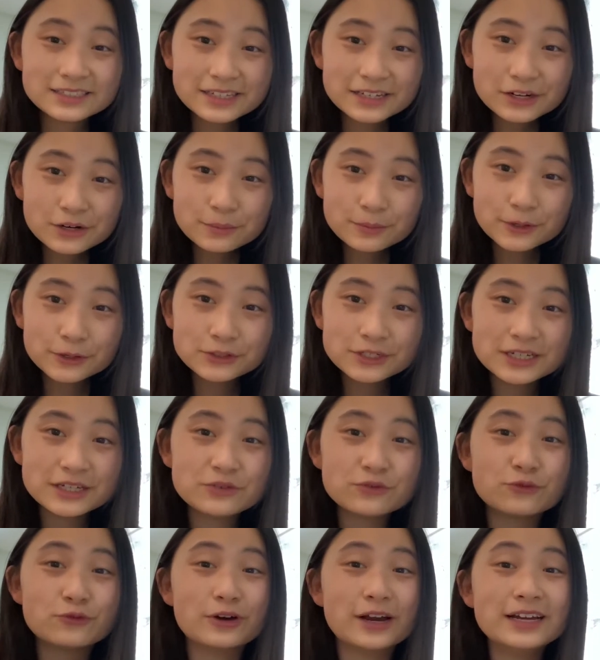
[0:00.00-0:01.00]
say our
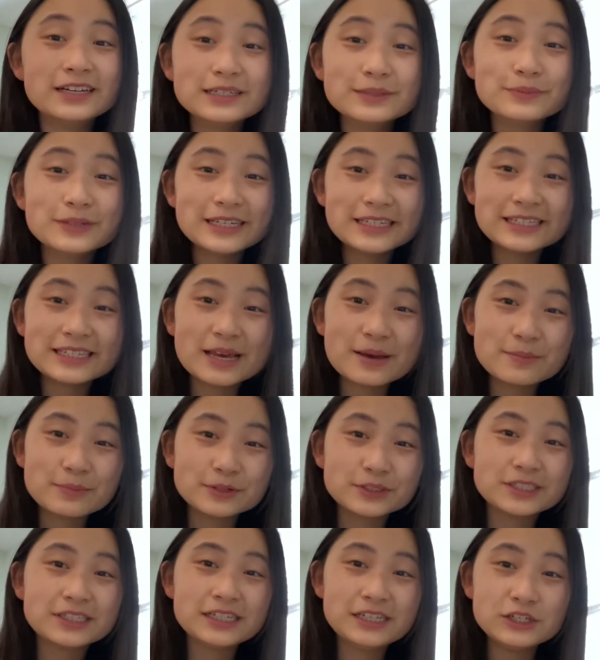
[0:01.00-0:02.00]
protein randomly
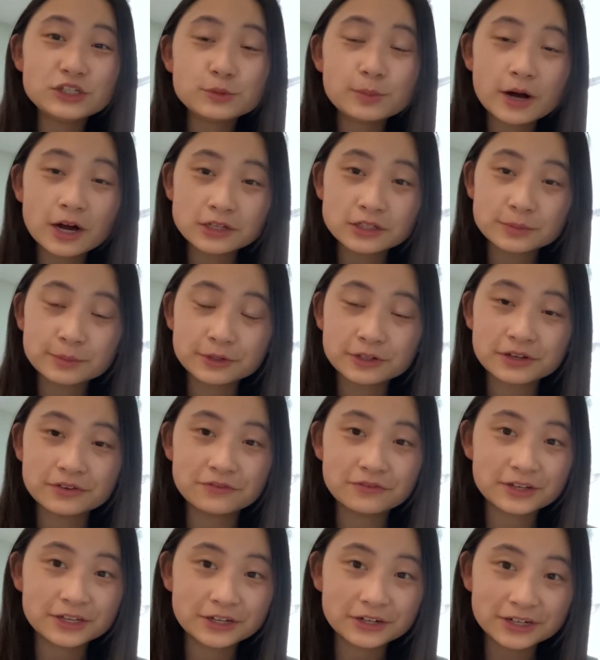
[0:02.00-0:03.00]
samples each possible
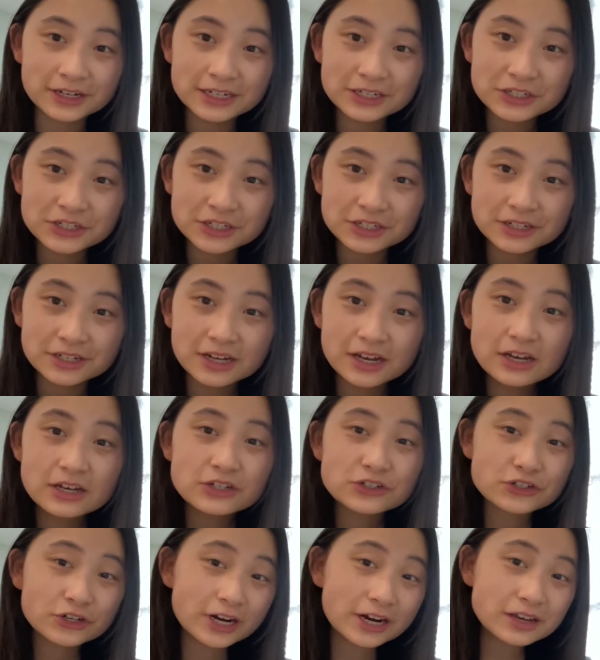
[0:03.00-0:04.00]
configuration,
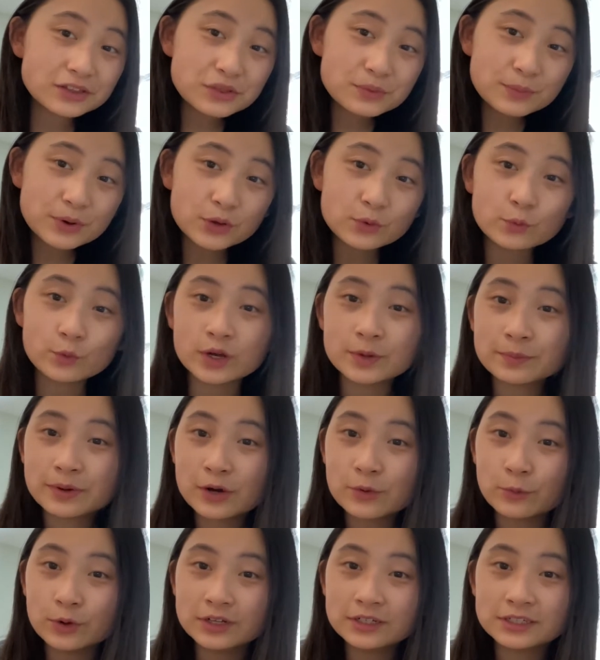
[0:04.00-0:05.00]
trying them on one by
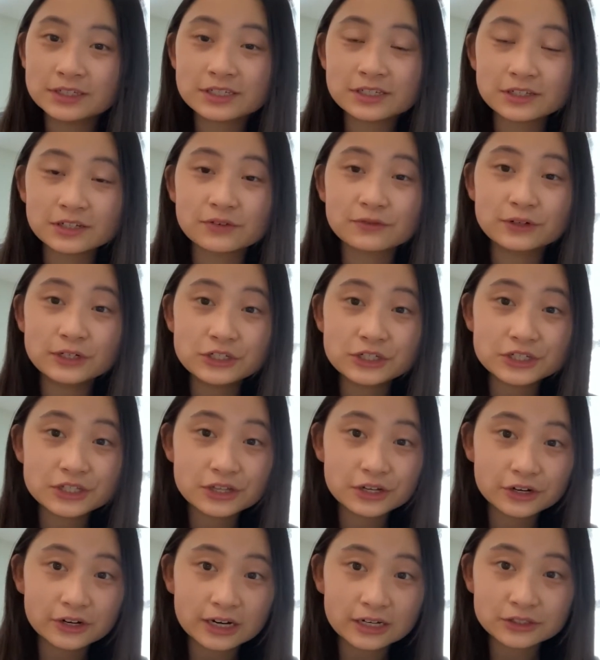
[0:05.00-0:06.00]
one until it reaches
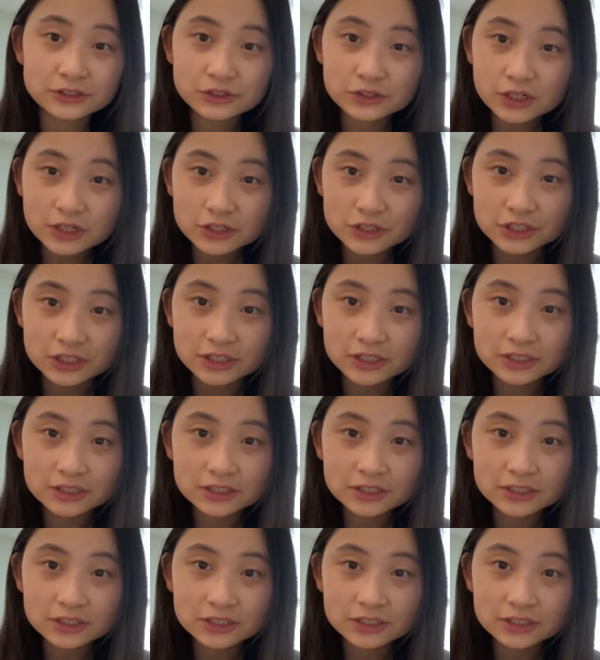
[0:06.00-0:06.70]
the correct structure.